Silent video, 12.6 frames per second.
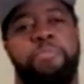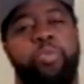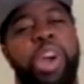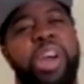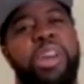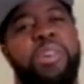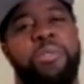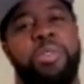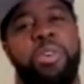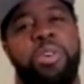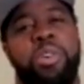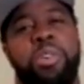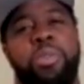
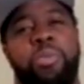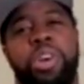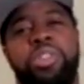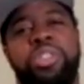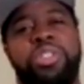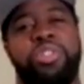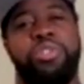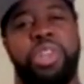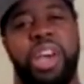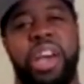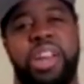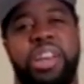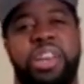Where did you
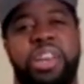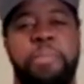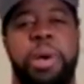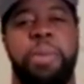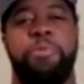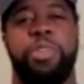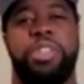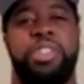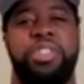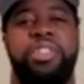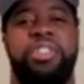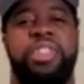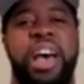kind of come up with
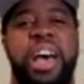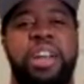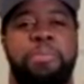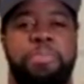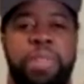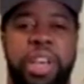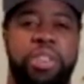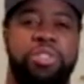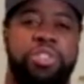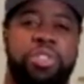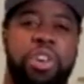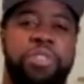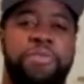this style of play or
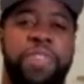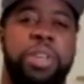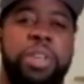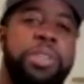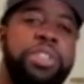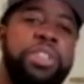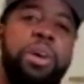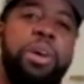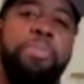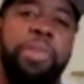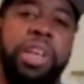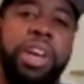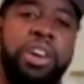start developing? Is there a
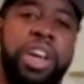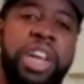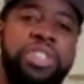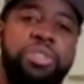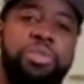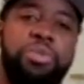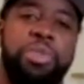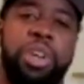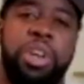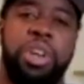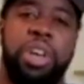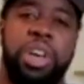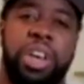player that you
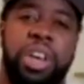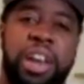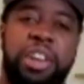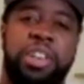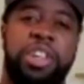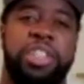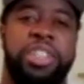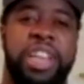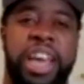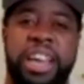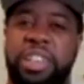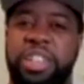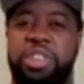kind of looked
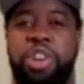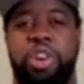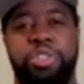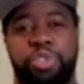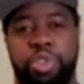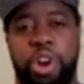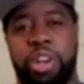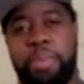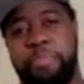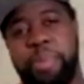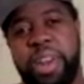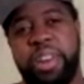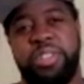at, you know, you draw
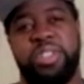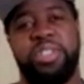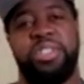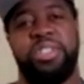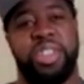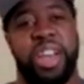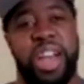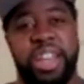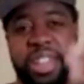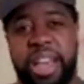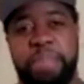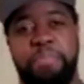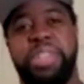comparisons to guys
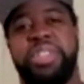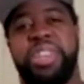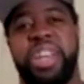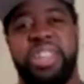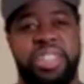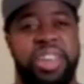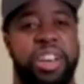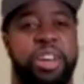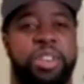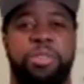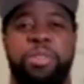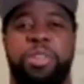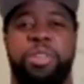like PJ
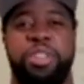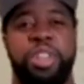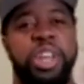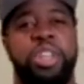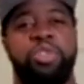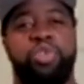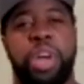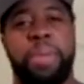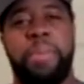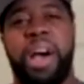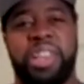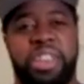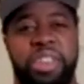Tucker and
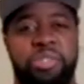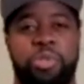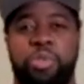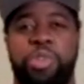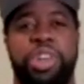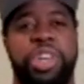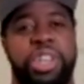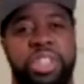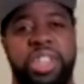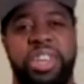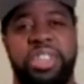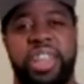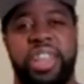Draymond Green and
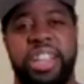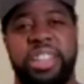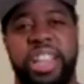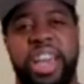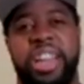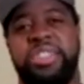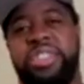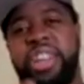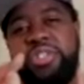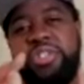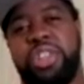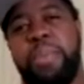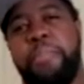things like that? Is there
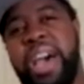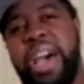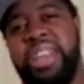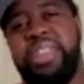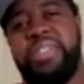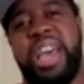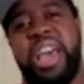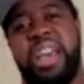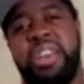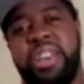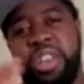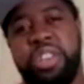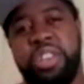somebody that
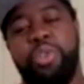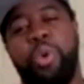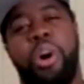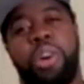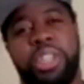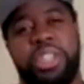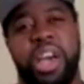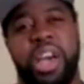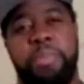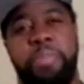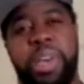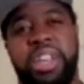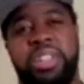you always kind of
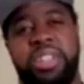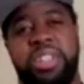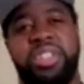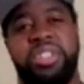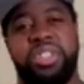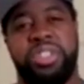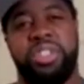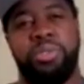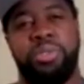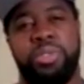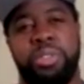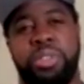paid attention to?